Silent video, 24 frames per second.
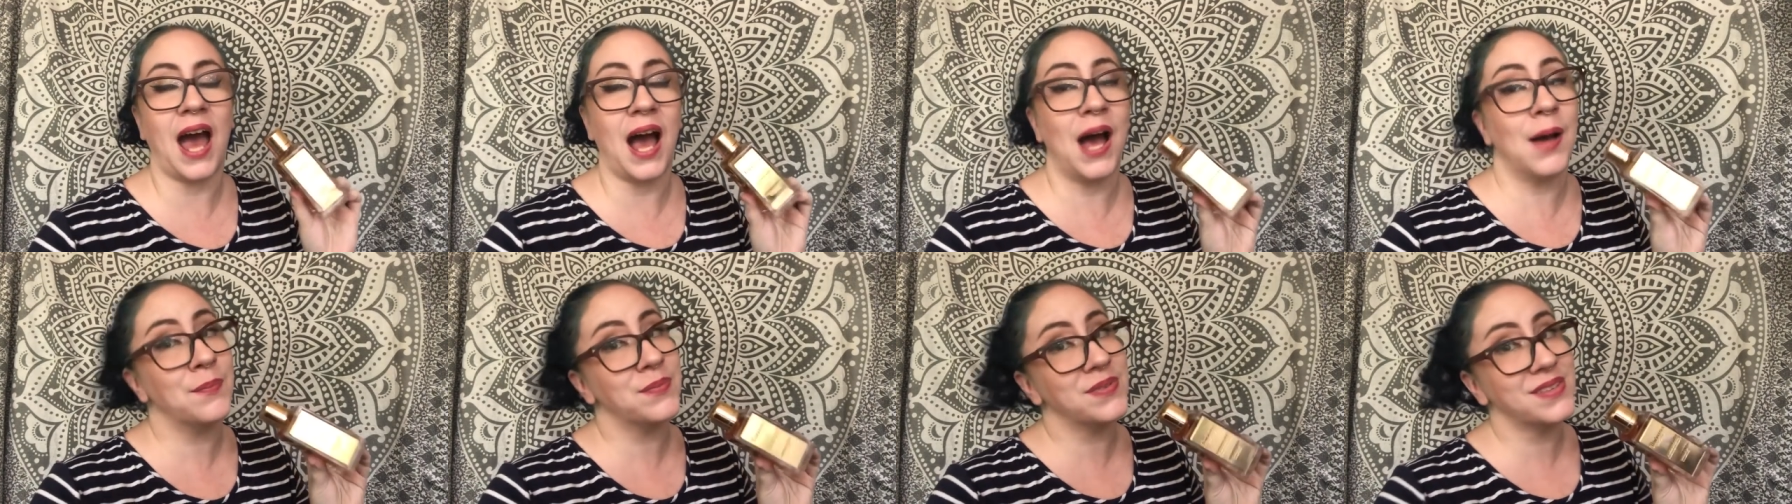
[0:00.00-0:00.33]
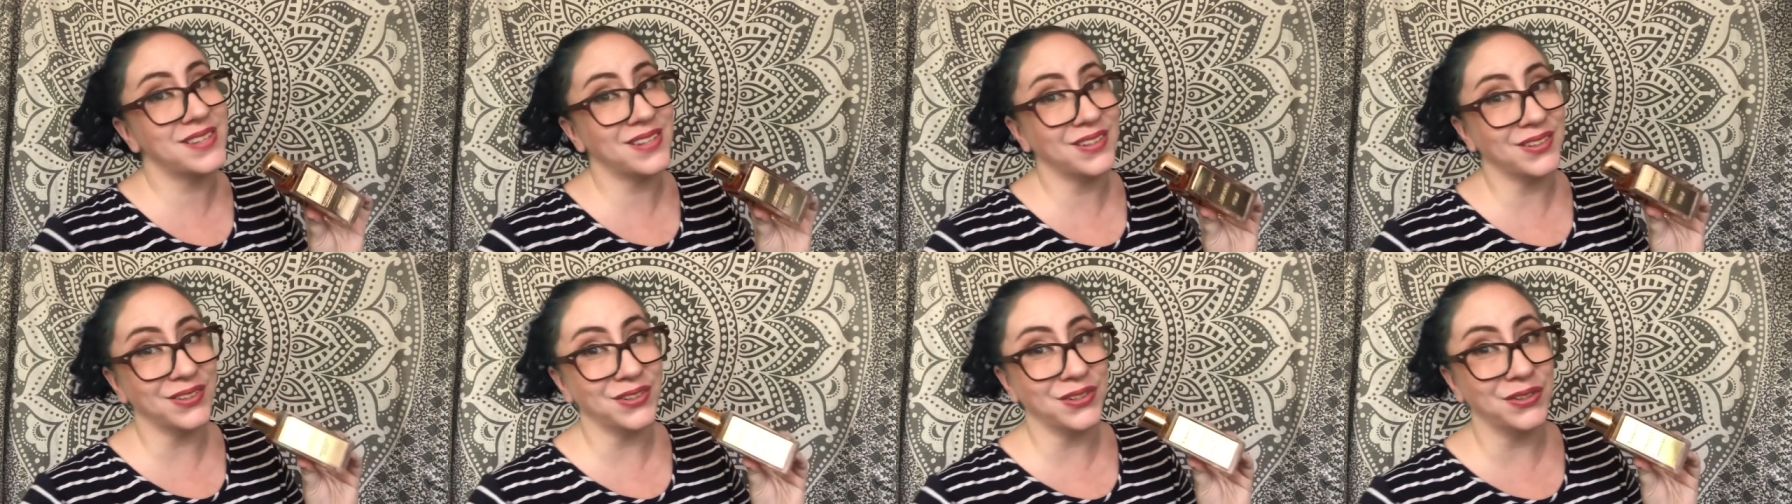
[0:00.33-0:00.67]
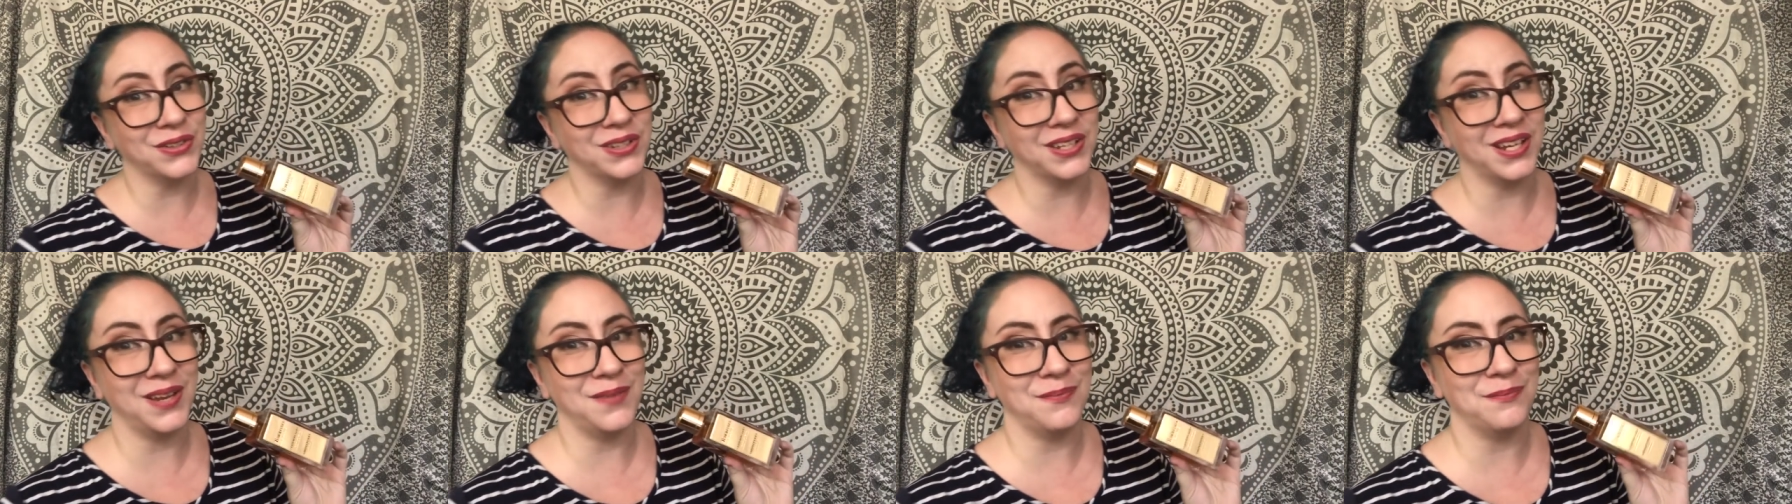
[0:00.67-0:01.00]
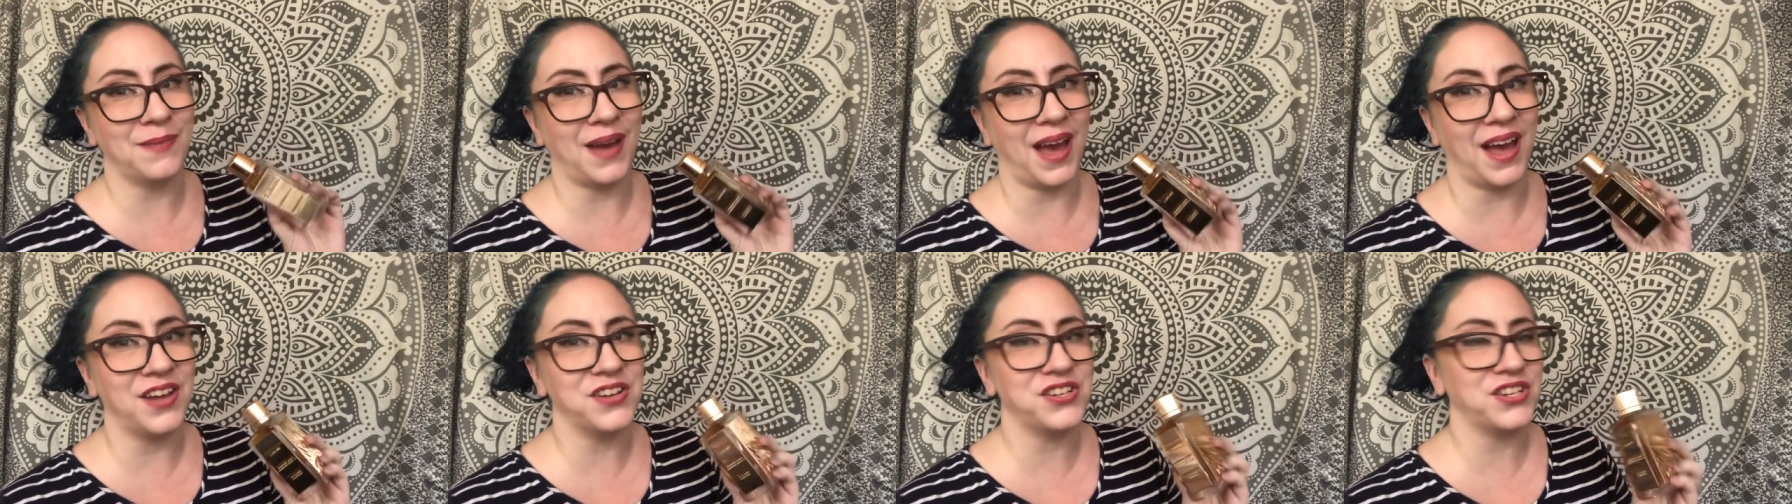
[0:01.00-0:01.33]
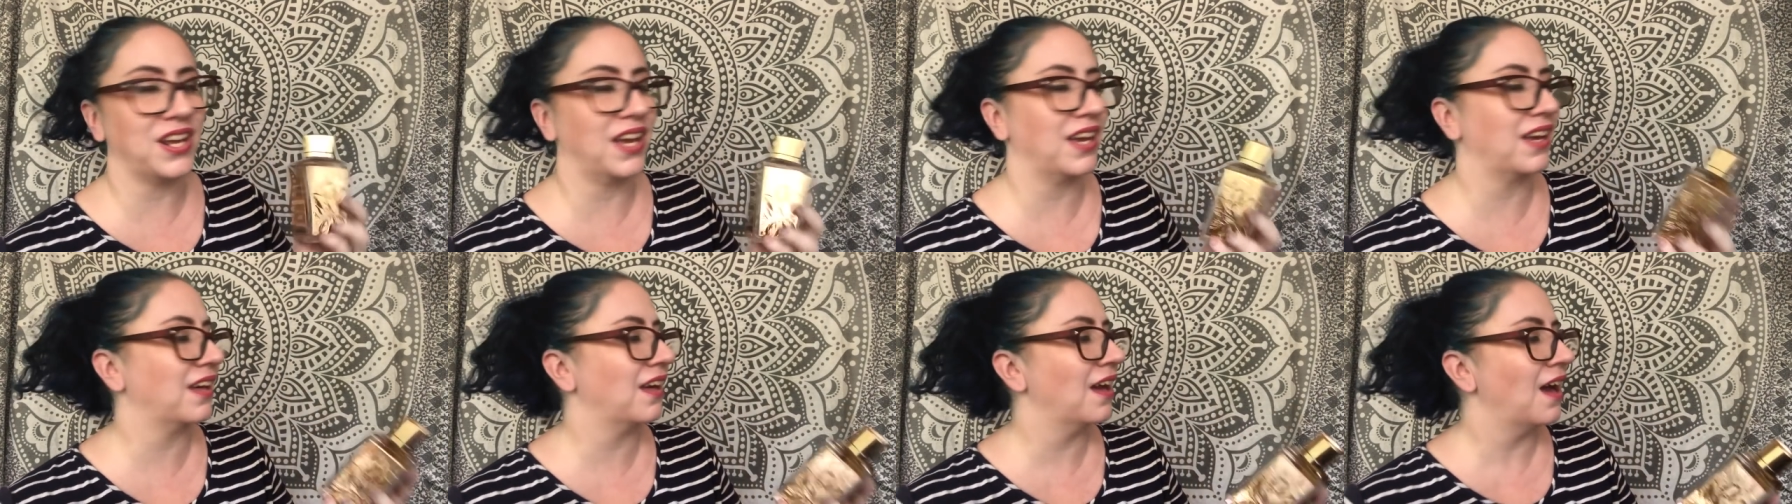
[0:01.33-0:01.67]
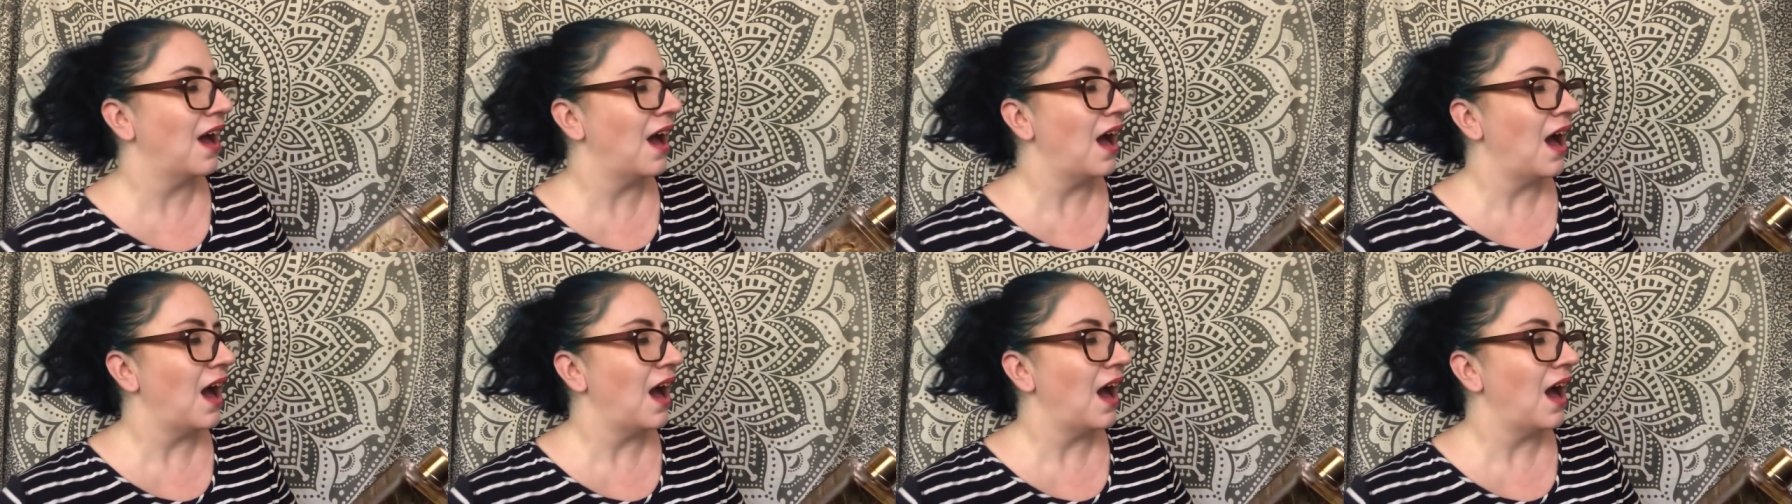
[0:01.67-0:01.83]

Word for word: absolutely magic.